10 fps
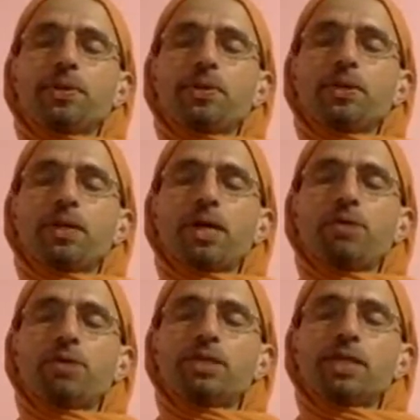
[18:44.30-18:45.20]
Now, the
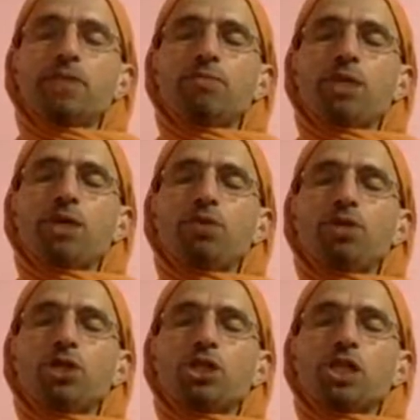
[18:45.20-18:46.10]
same thing with your
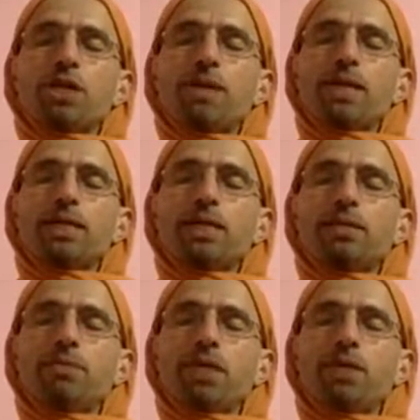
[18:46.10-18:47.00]
stomach.
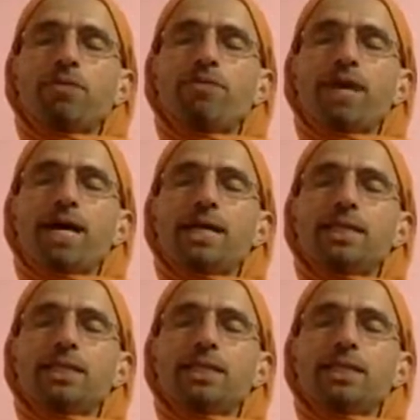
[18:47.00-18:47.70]
Become aware.